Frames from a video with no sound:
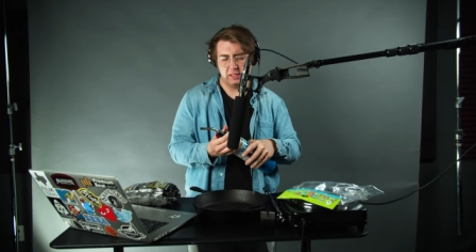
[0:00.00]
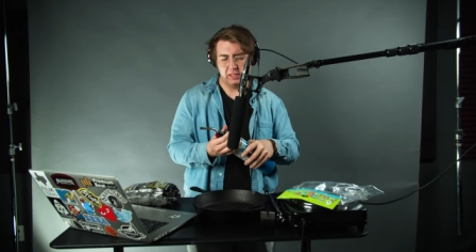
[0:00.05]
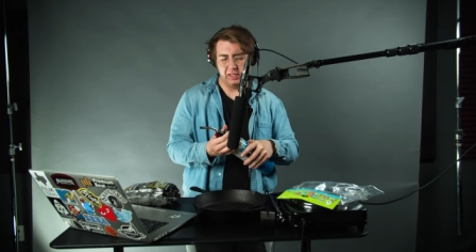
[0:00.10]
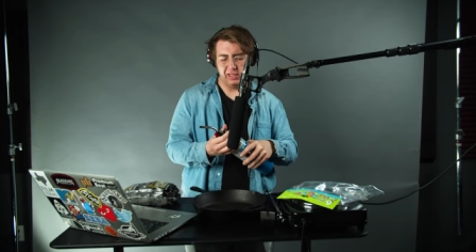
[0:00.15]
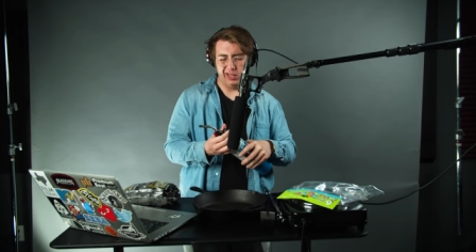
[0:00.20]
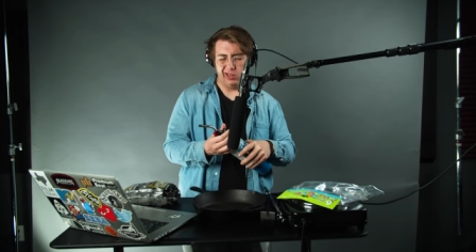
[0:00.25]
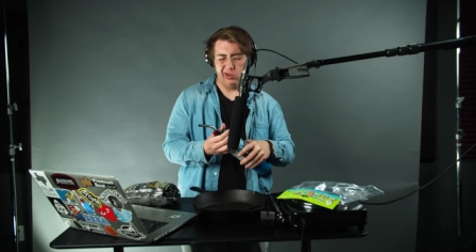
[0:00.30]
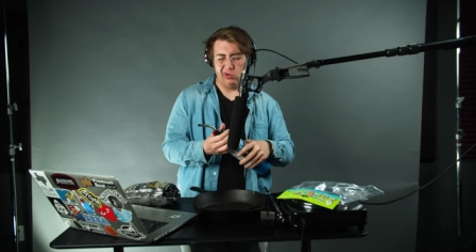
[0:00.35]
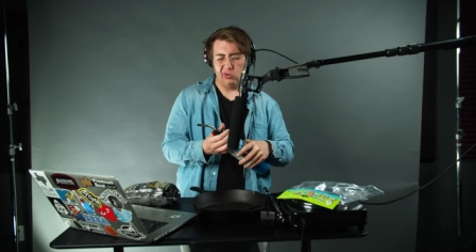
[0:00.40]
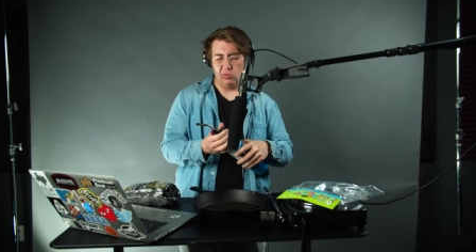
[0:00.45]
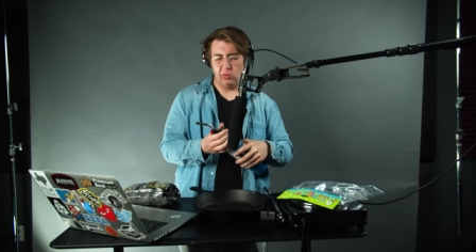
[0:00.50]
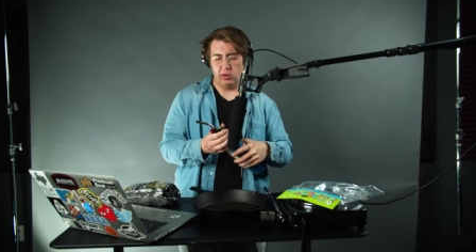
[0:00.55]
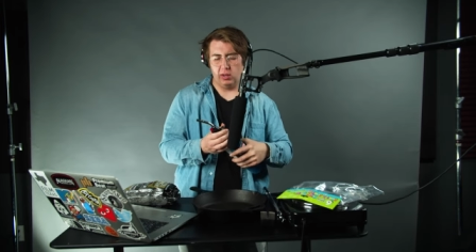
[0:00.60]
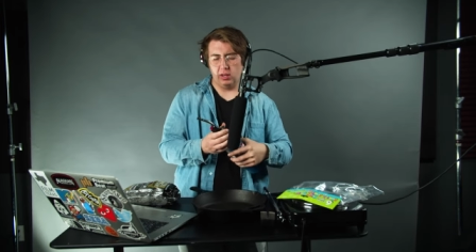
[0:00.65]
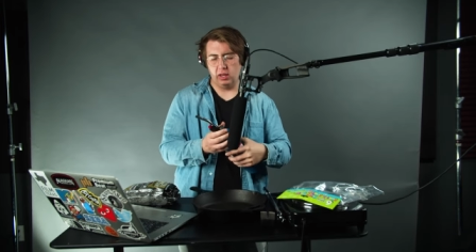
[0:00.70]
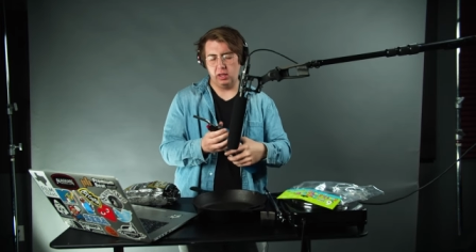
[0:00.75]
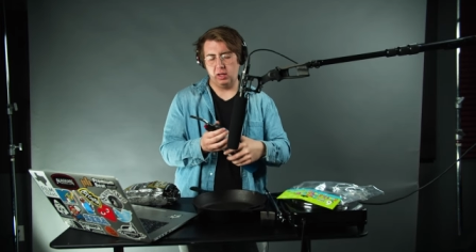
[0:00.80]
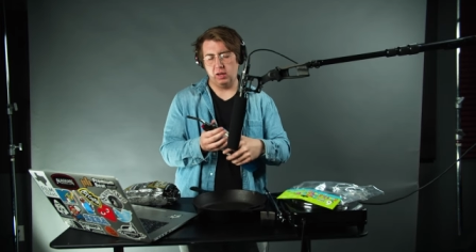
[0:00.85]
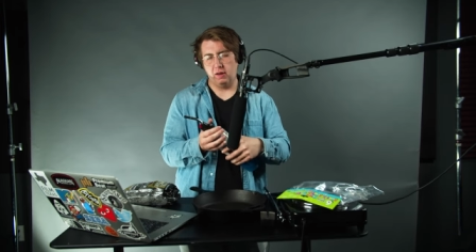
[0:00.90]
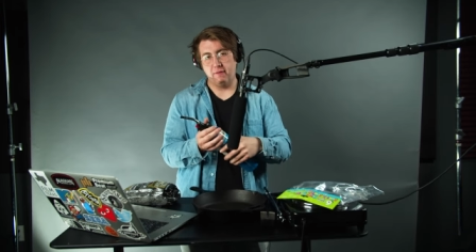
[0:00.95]
you know,
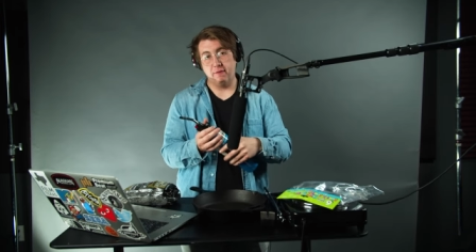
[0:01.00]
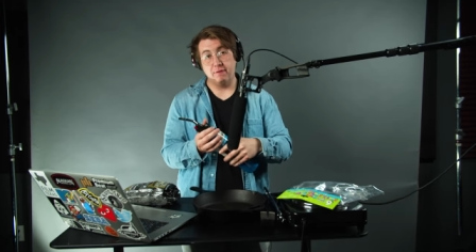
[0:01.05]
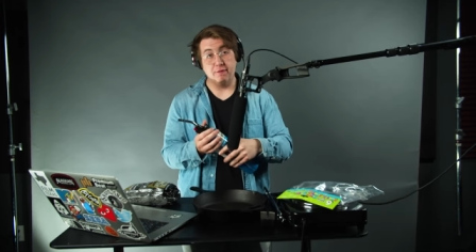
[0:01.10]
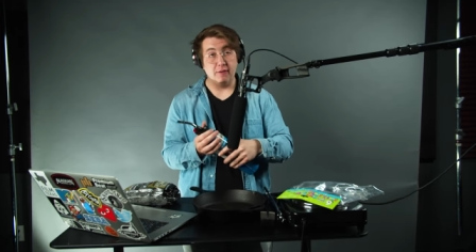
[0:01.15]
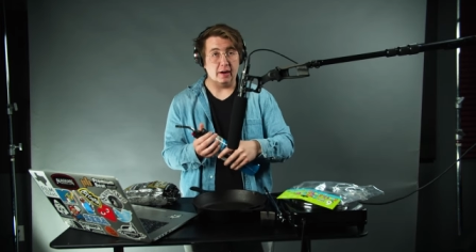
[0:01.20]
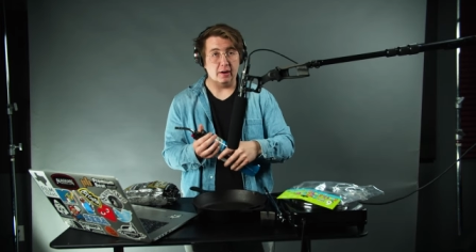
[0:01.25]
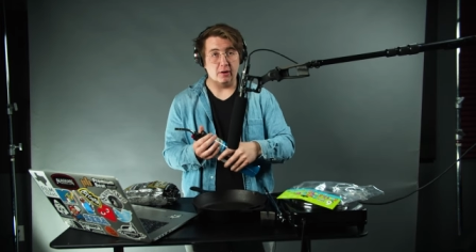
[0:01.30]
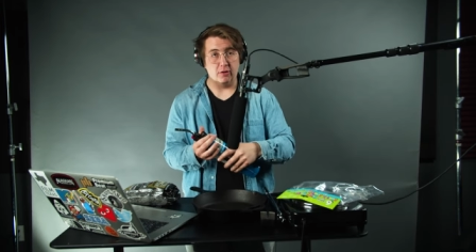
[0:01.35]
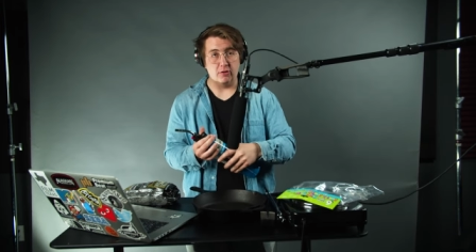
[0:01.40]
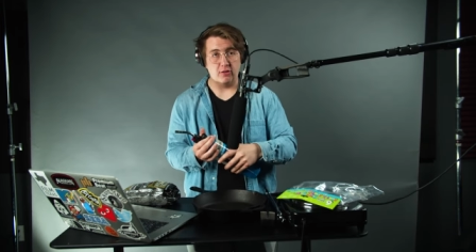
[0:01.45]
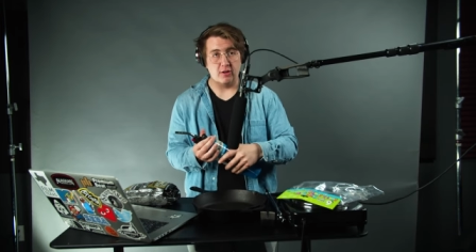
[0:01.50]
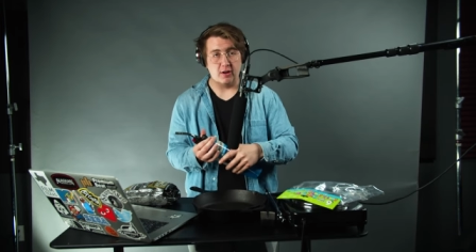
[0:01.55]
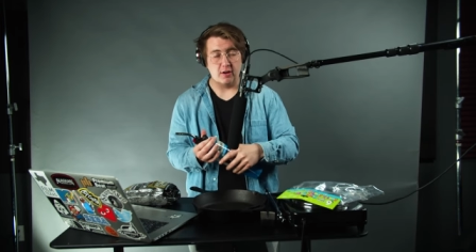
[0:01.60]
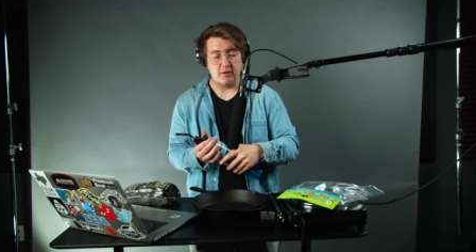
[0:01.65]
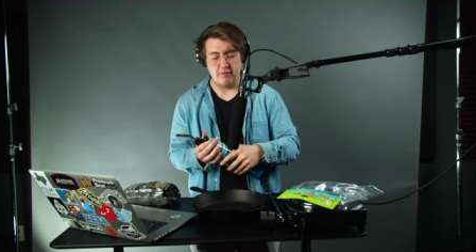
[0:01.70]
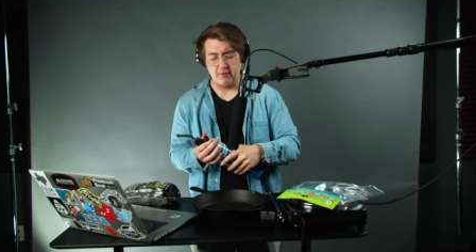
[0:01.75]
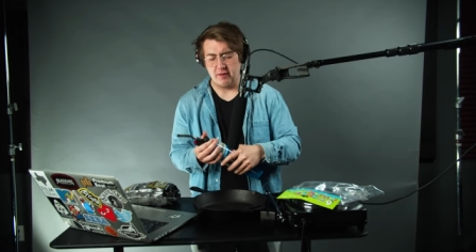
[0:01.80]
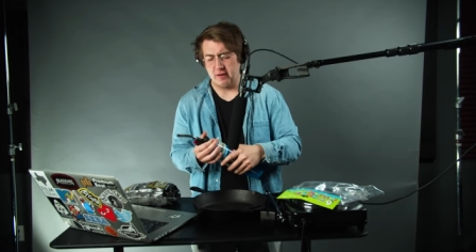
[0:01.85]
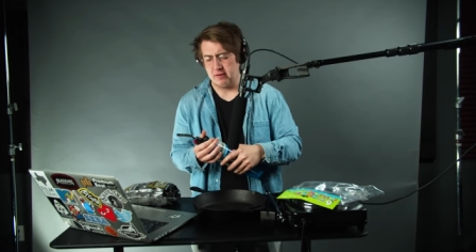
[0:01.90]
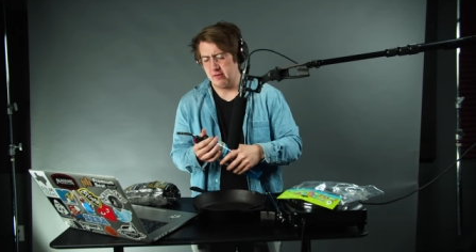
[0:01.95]
uh, fire
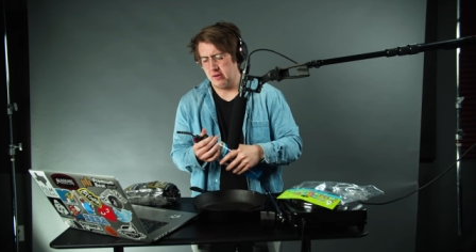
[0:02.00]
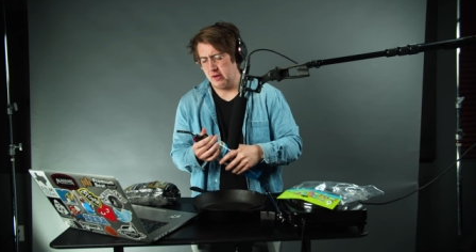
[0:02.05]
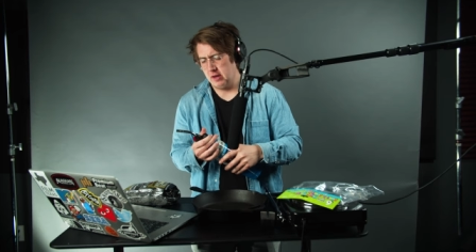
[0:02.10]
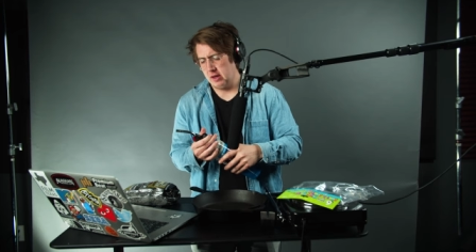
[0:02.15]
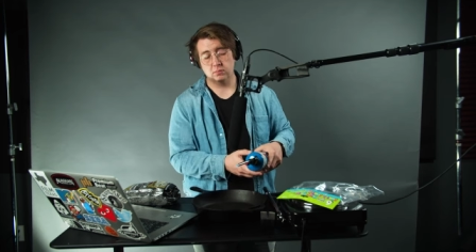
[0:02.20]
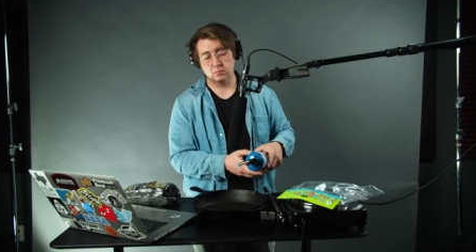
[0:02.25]
sound effect.